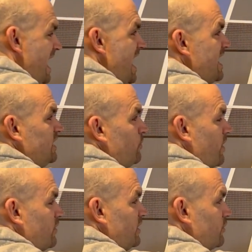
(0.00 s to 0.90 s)

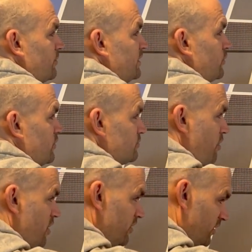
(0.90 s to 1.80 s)
anywhere near the returner's
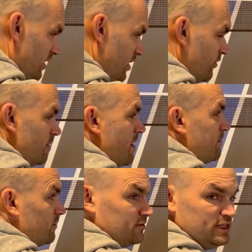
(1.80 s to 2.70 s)
partner,
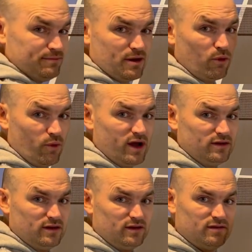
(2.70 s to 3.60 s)
remember tip number
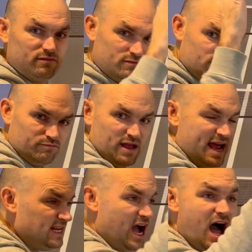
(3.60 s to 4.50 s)
1,
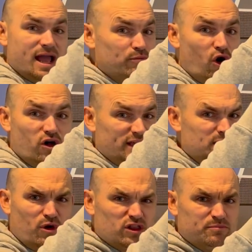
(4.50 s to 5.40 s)
any high ball, any
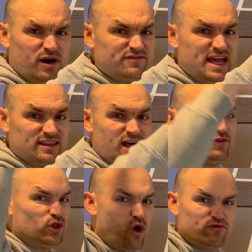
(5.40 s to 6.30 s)
ball above net
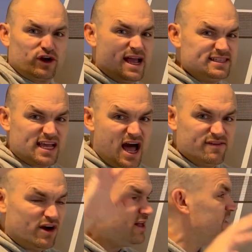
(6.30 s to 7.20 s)
level, overheads, high
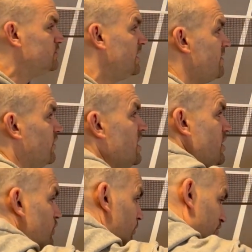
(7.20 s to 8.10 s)
volleys, whatever,
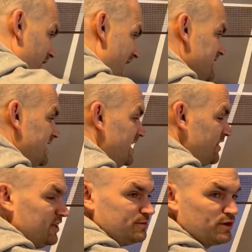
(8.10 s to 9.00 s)
you're blasting
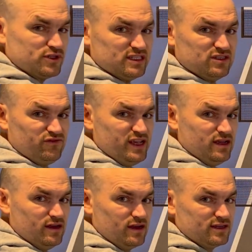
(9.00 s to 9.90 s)
at this person's
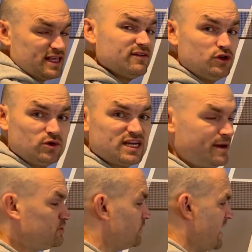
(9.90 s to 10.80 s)
feet because they have no
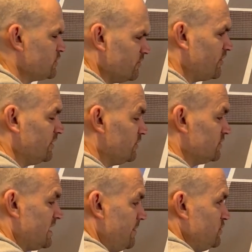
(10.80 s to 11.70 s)
time to react or very
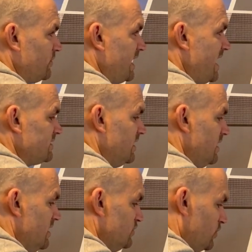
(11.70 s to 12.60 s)
little time to react.
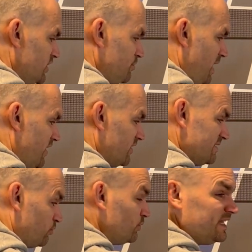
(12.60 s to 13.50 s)
So this player
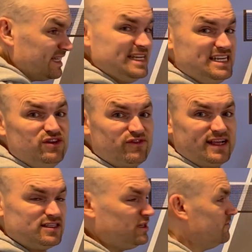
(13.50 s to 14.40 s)
is really
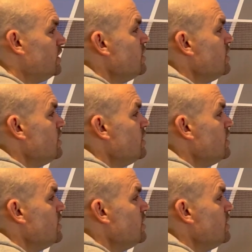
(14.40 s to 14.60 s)
defensive.